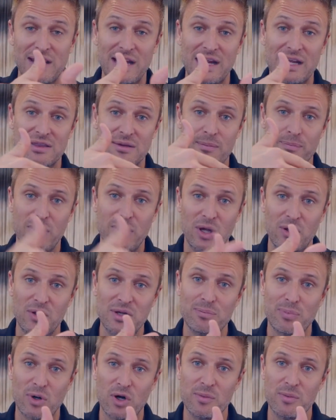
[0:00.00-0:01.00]
They get the building
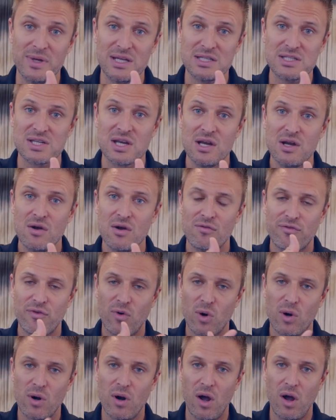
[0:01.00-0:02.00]
permits
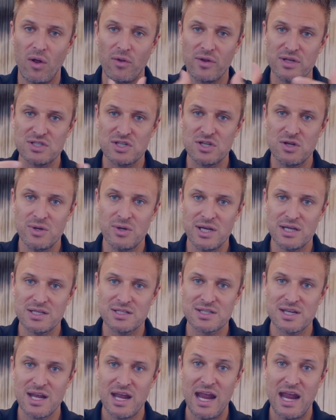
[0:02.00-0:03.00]
for all these
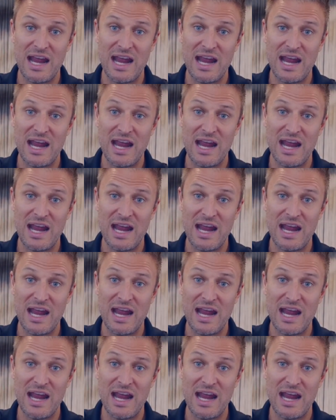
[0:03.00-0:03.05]
units